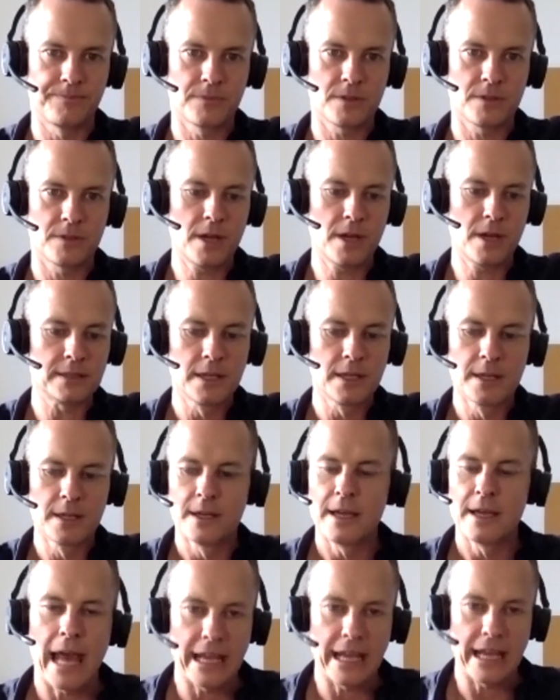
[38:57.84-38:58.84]
right?
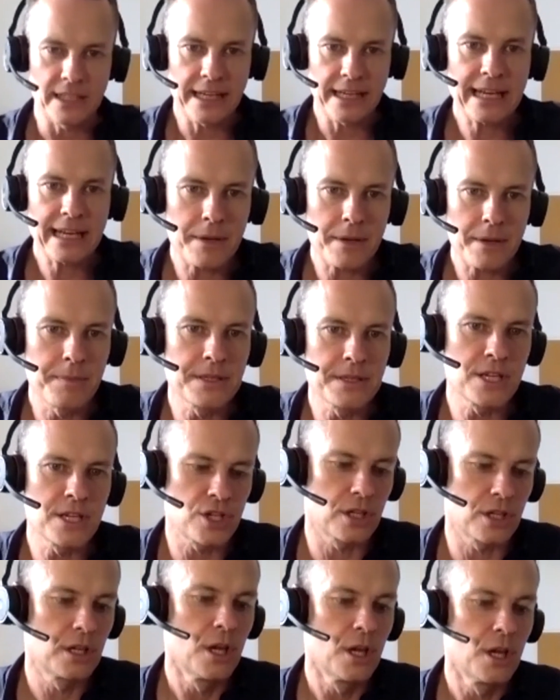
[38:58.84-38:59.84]
And you'll end up in a
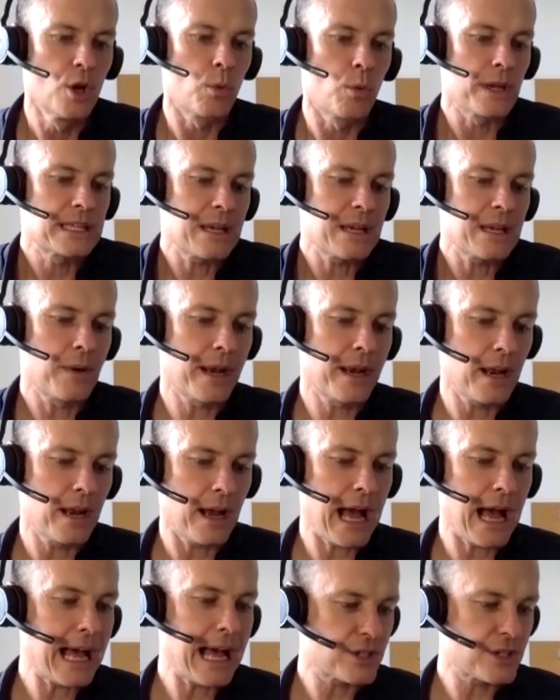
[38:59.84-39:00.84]
position where someone
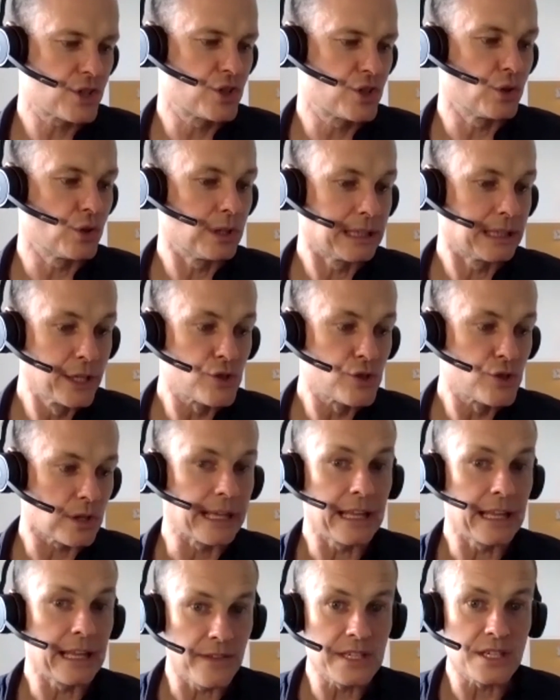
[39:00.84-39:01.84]
asks you,
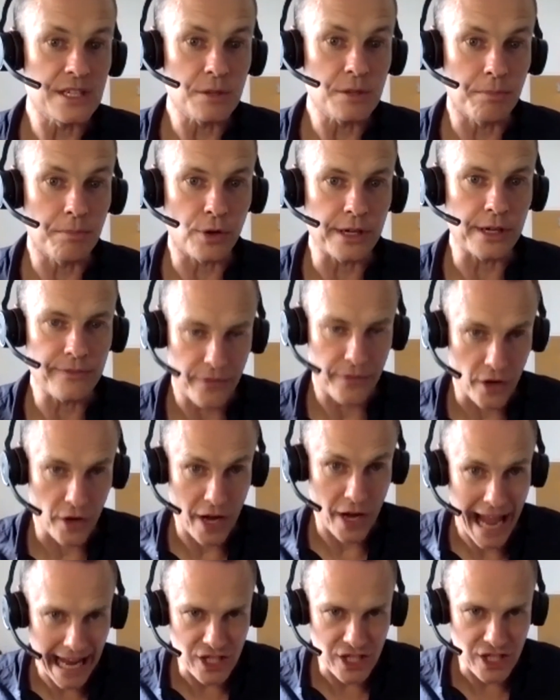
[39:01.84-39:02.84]
literally, this is a brief that
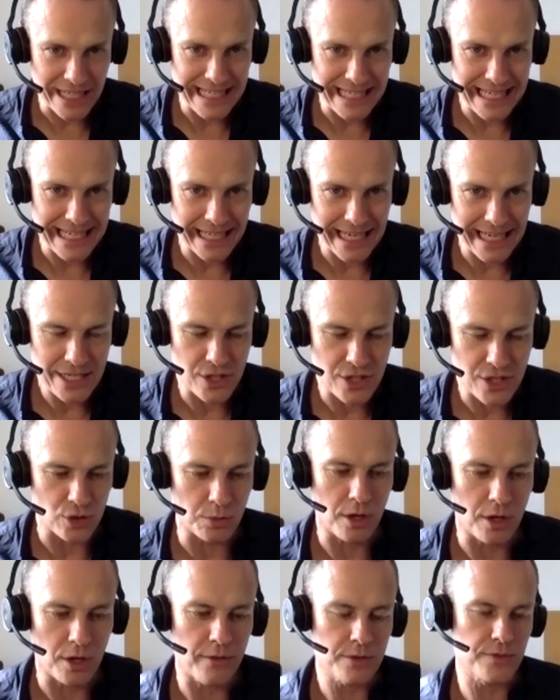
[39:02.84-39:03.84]
I actually said yes to
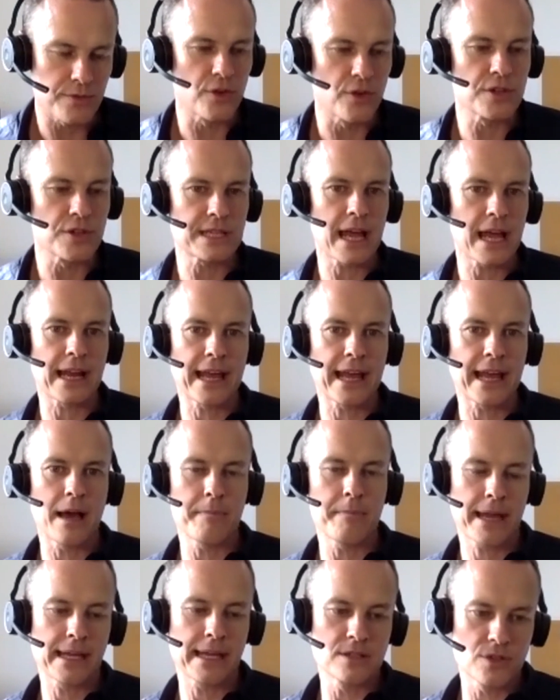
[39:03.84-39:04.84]
when I was first starting out
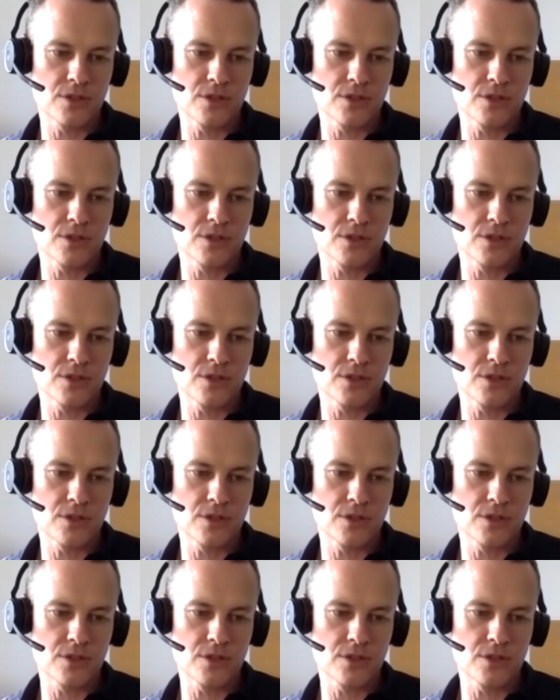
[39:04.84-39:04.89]
back in